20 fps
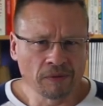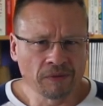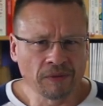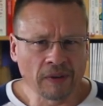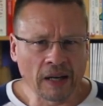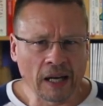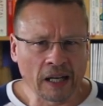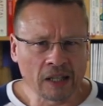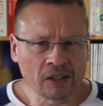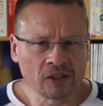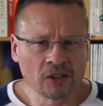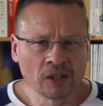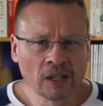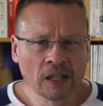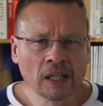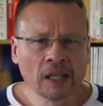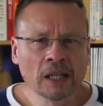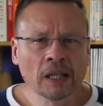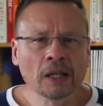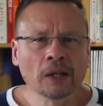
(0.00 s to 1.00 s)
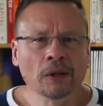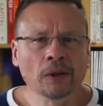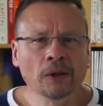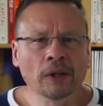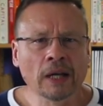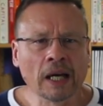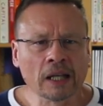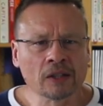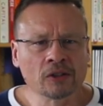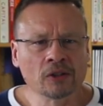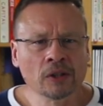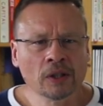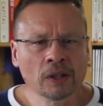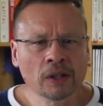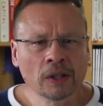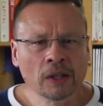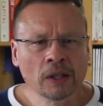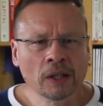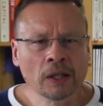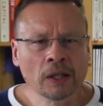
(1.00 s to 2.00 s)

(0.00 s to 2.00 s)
the fact that